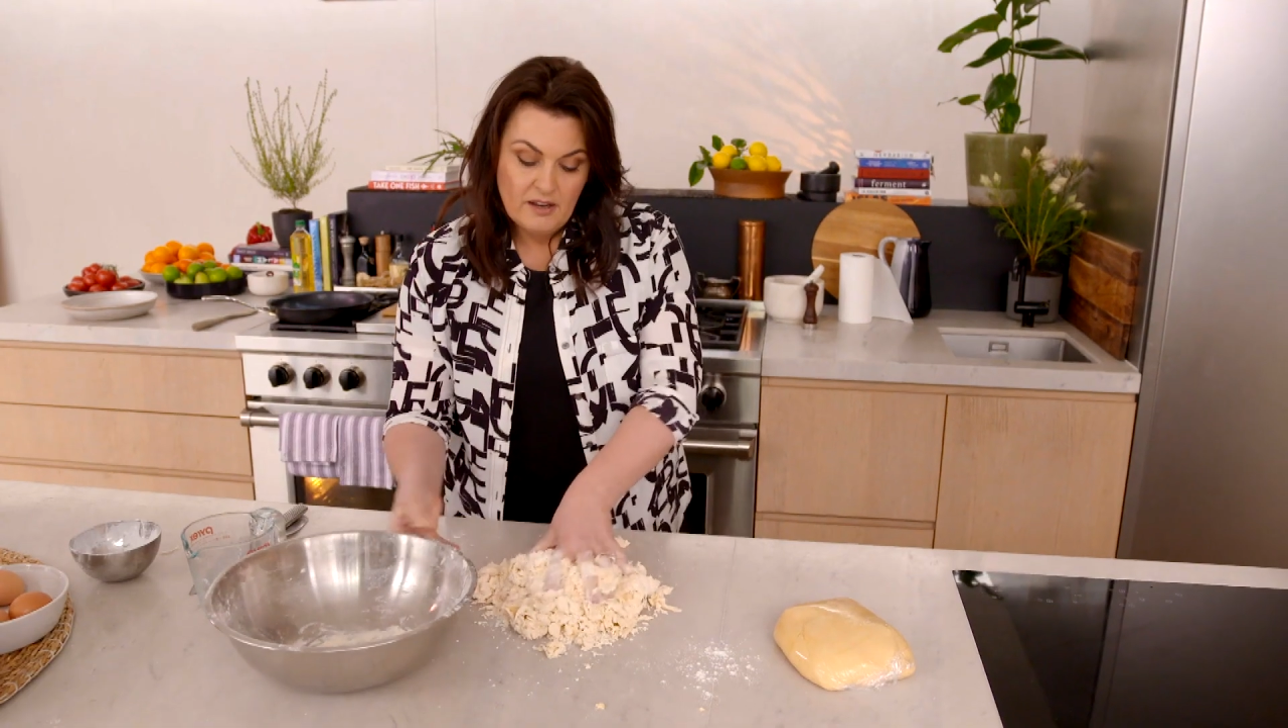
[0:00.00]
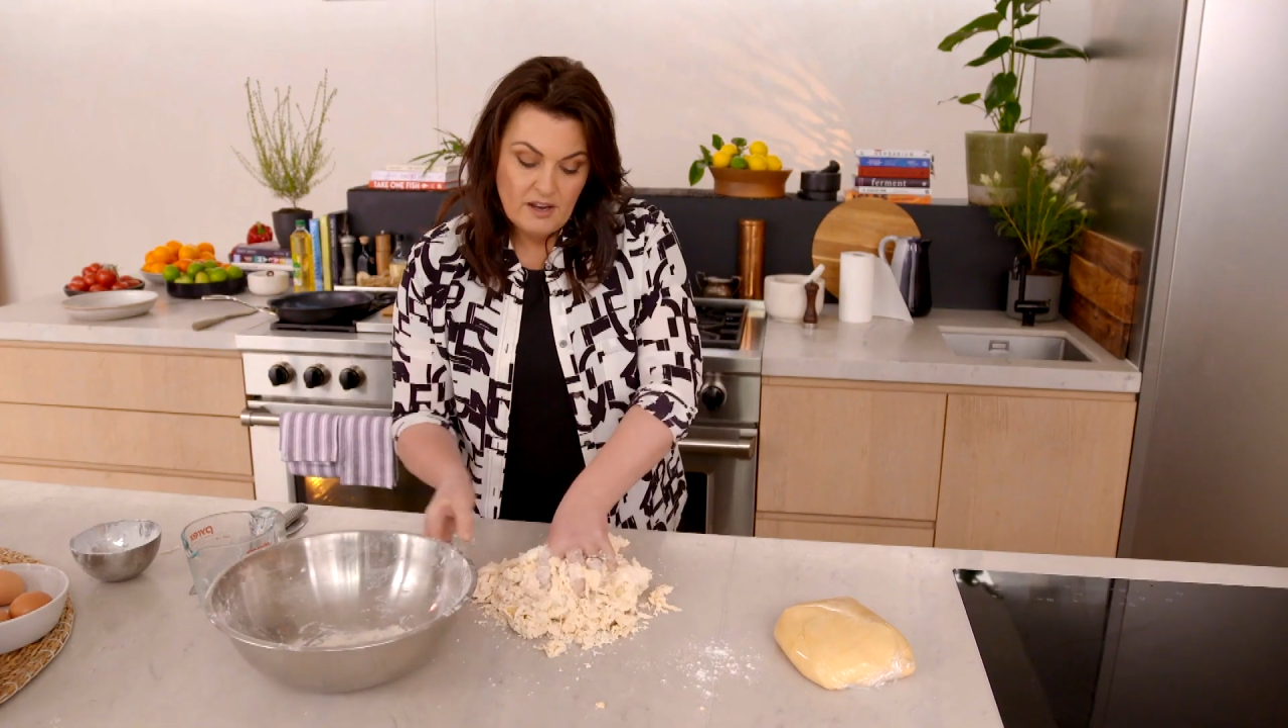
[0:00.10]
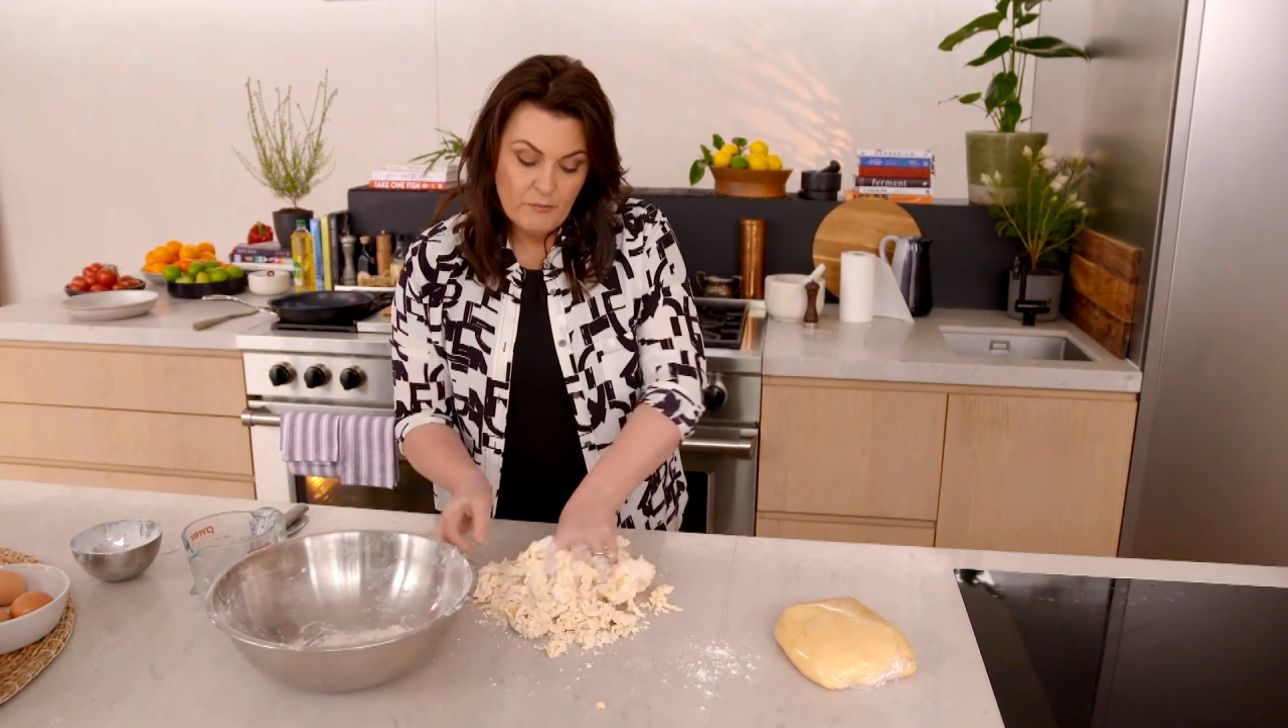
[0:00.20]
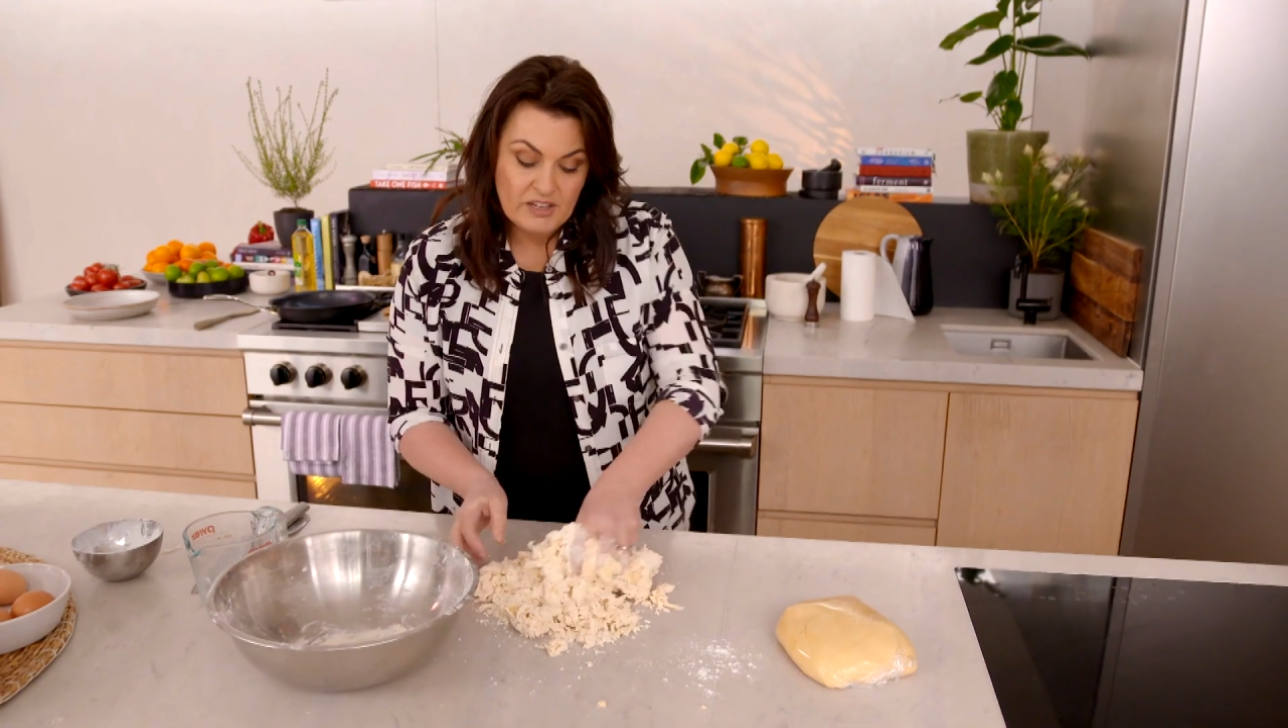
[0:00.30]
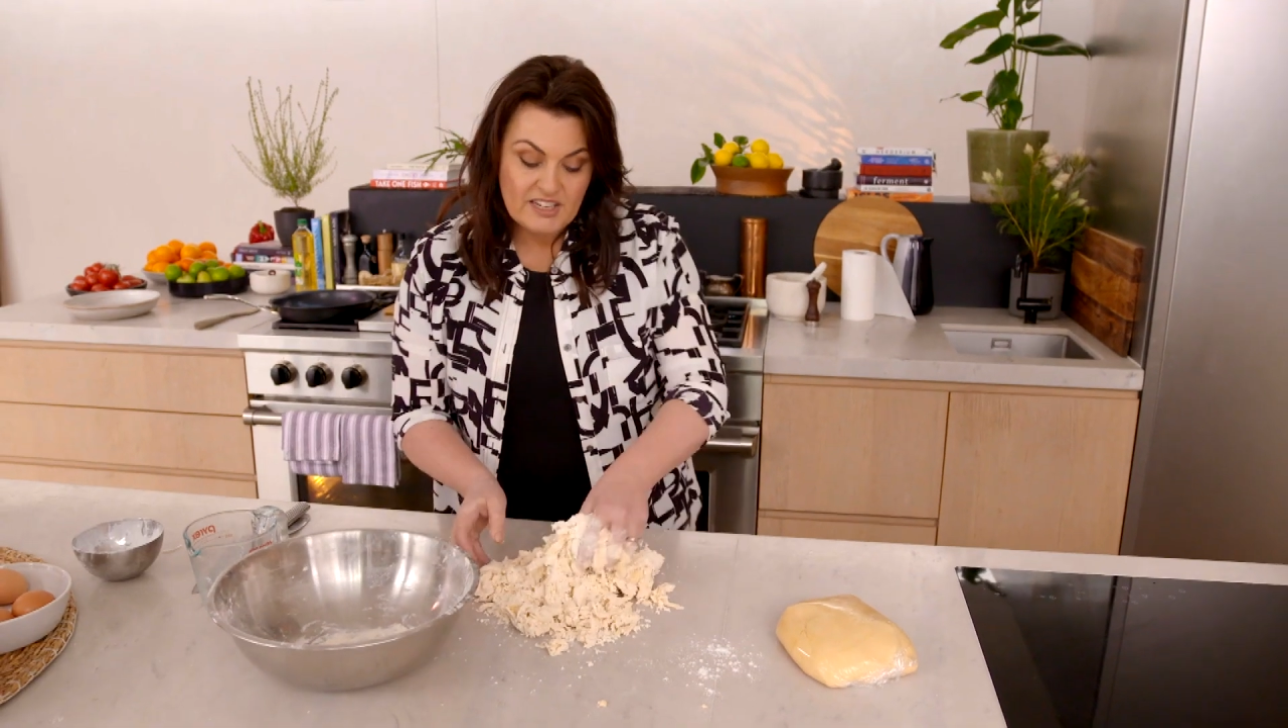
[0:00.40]

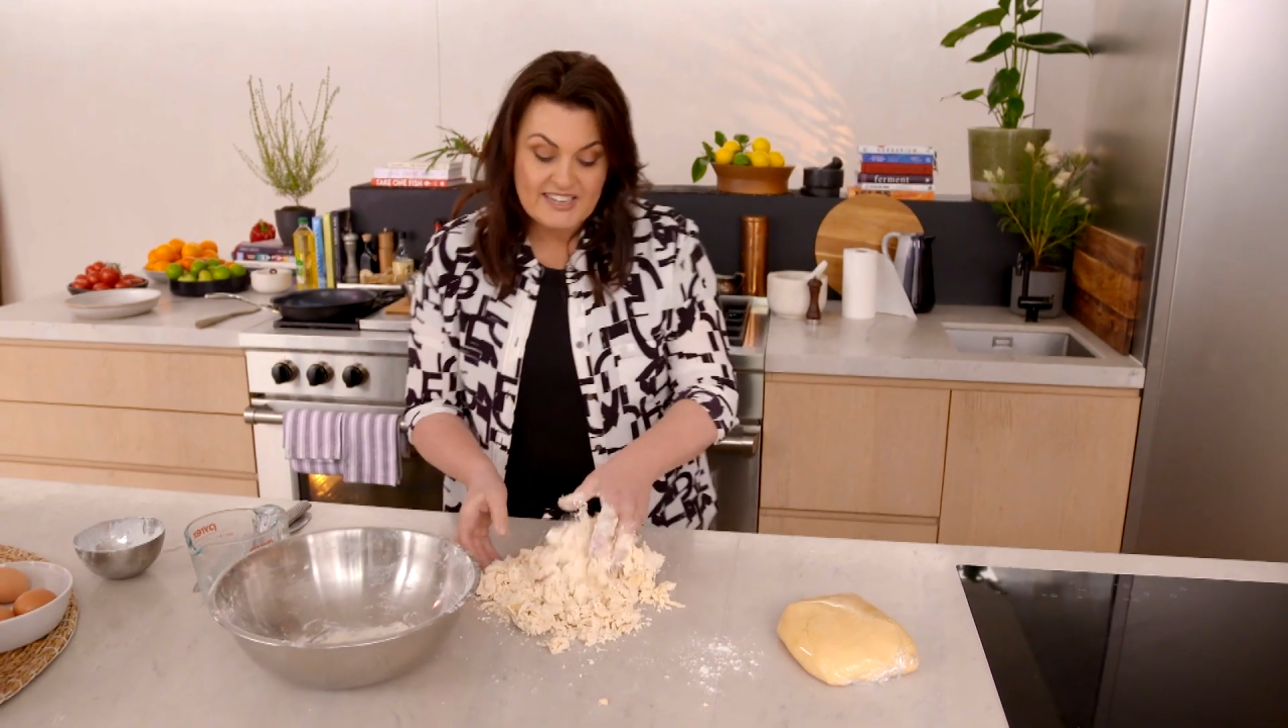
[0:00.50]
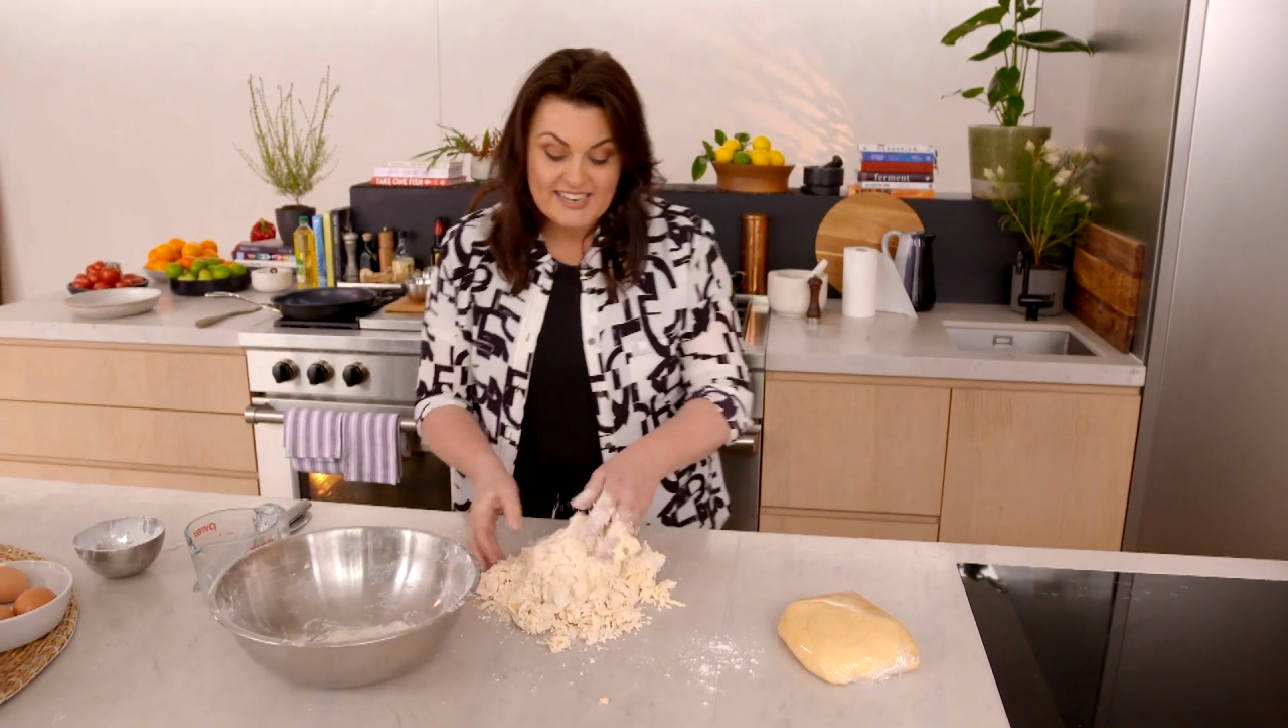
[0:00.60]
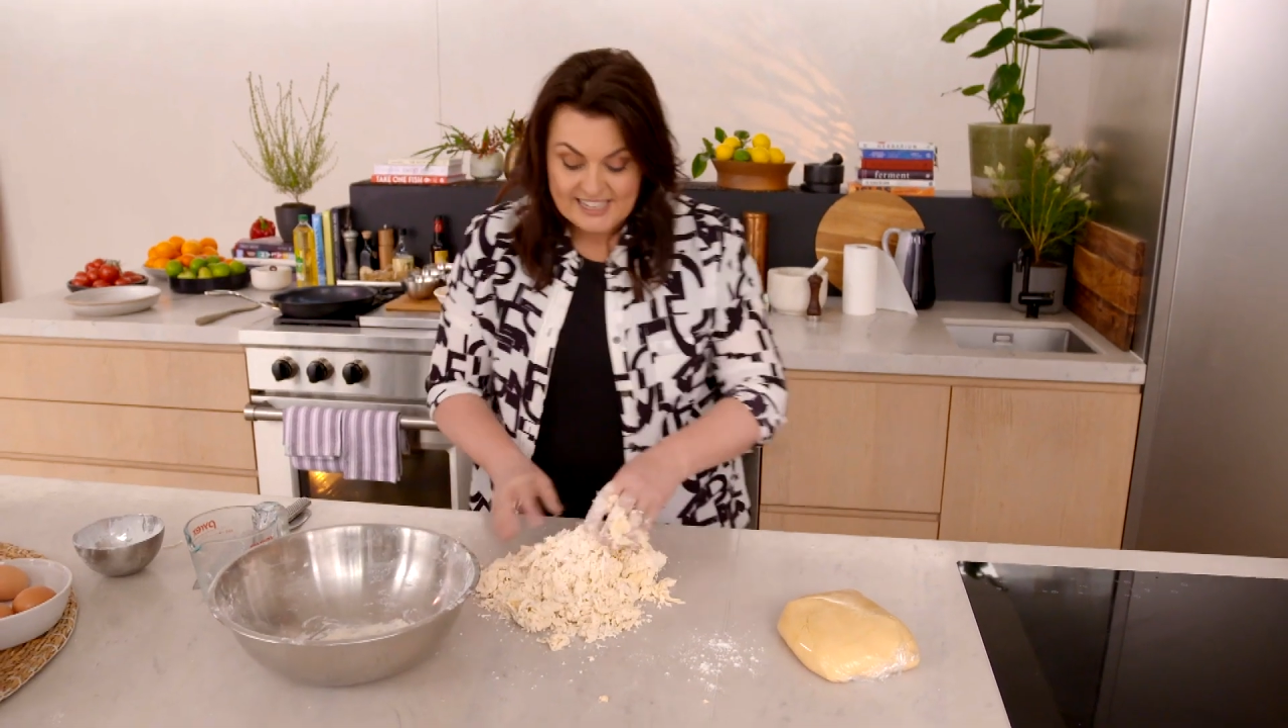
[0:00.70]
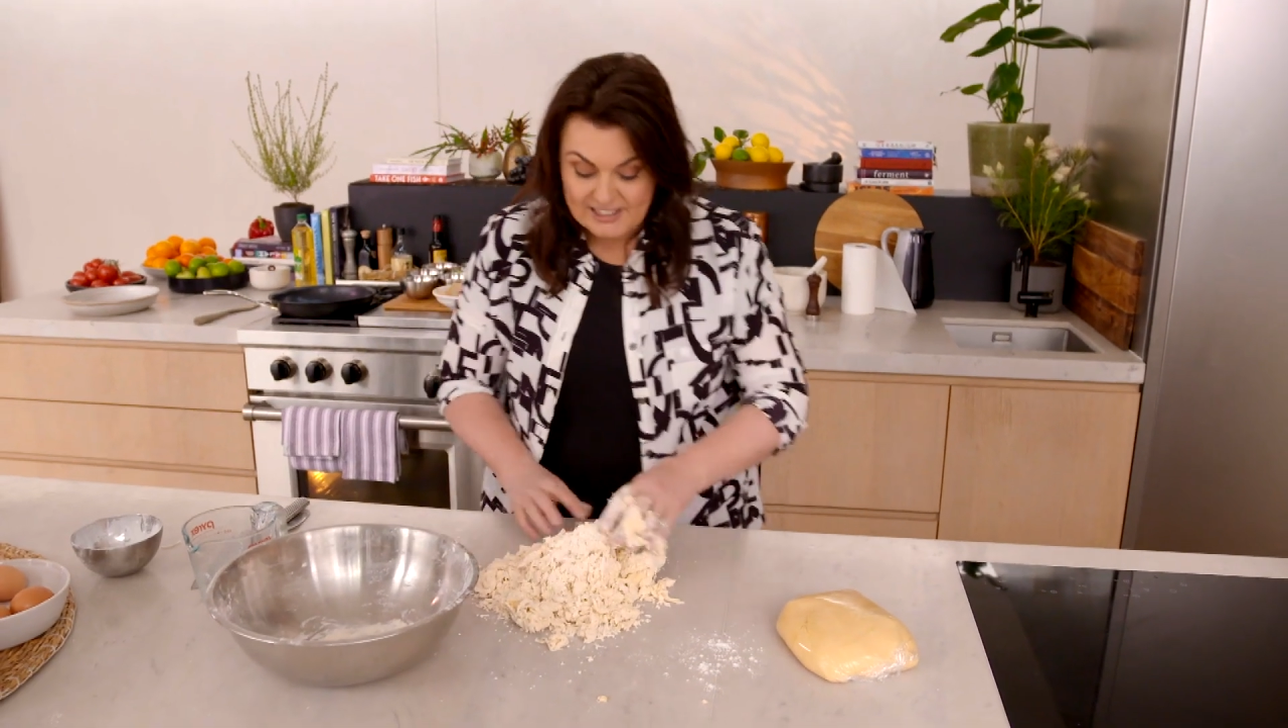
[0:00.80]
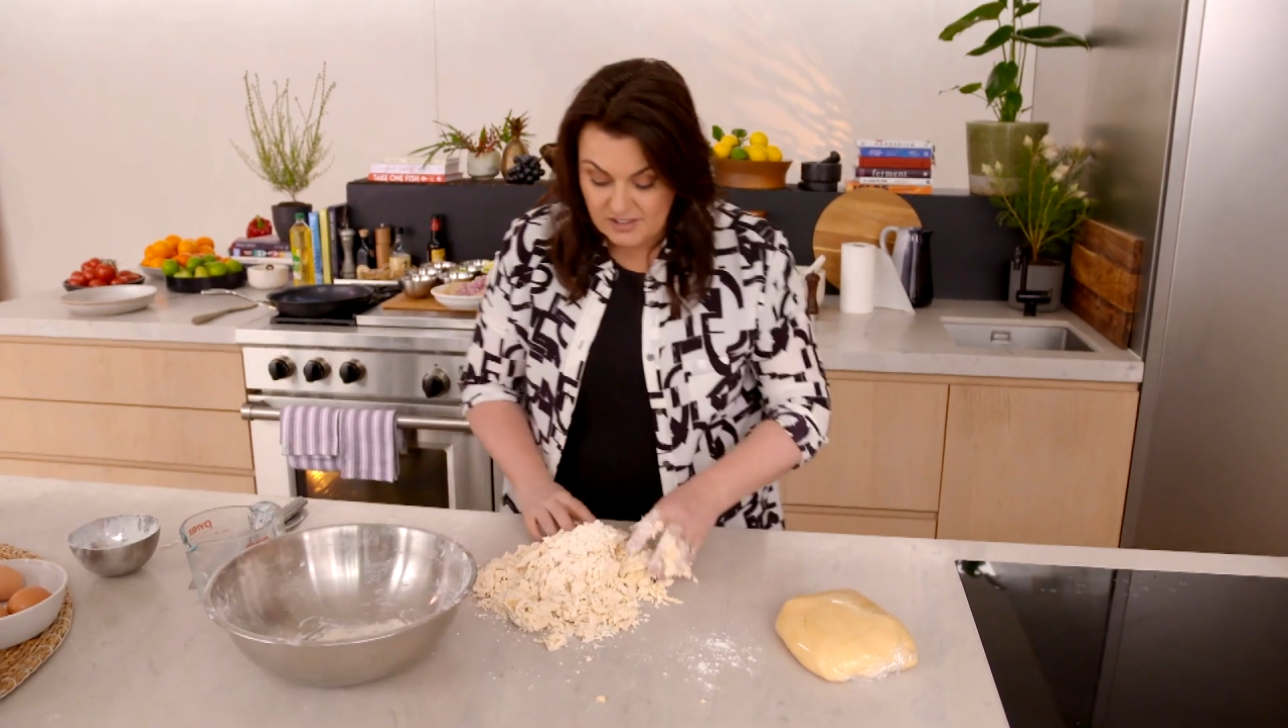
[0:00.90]
And we're going to knead